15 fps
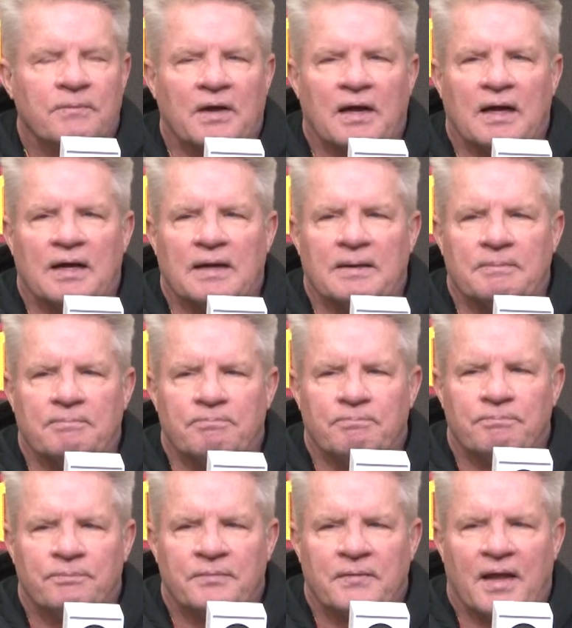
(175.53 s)
and
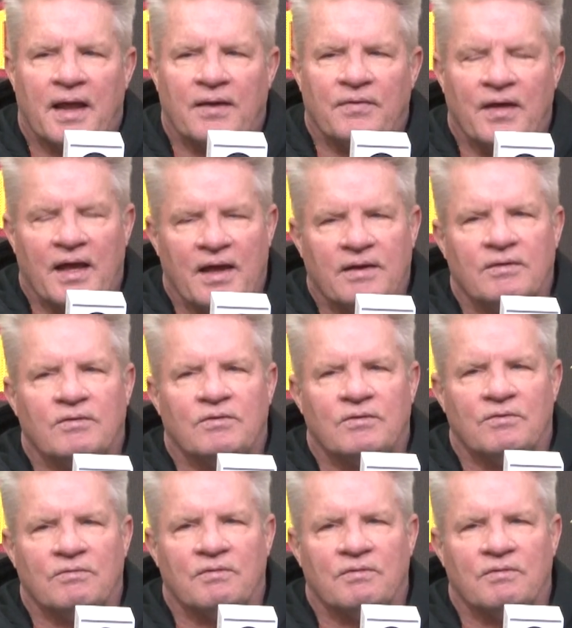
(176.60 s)
then